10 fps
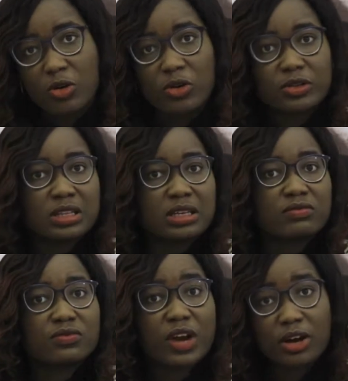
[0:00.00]
or the
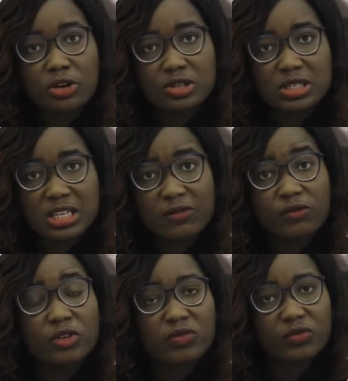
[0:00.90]
records, if
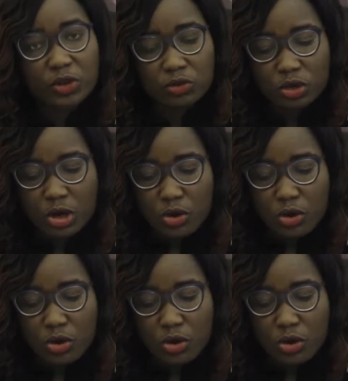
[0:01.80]
revealed,